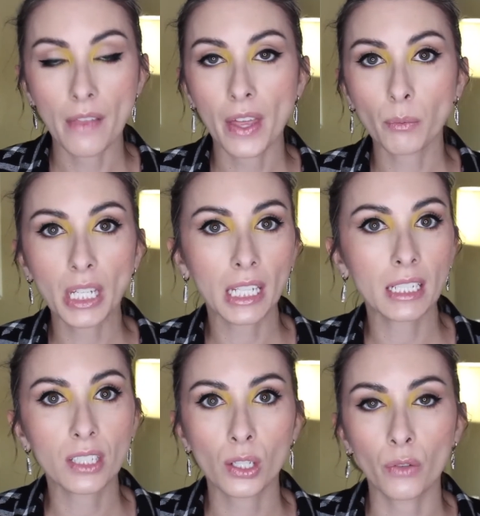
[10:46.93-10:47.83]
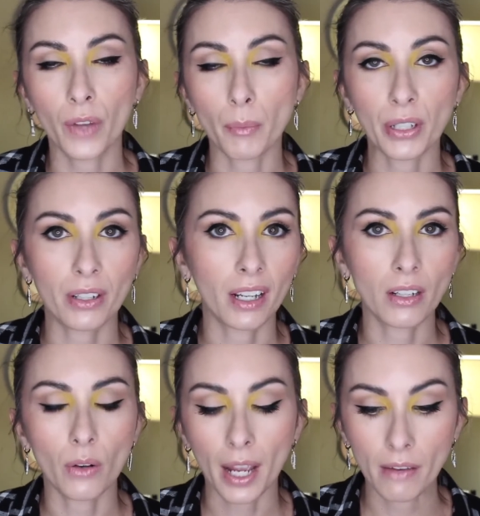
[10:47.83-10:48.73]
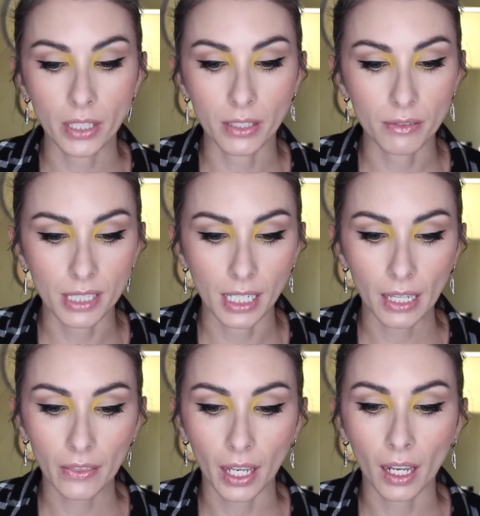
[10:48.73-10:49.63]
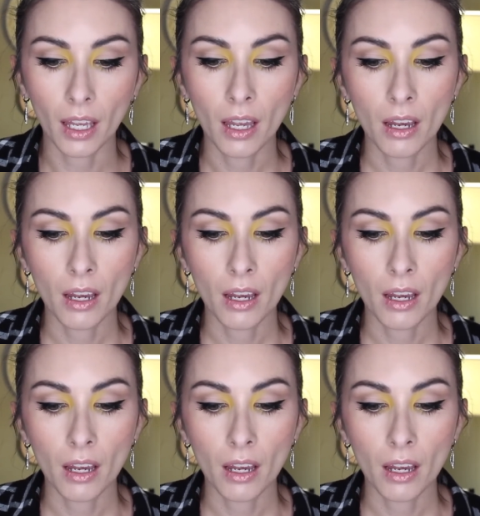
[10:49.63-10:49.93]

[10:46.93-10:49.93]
And then we get into November, and I know I haven't used anything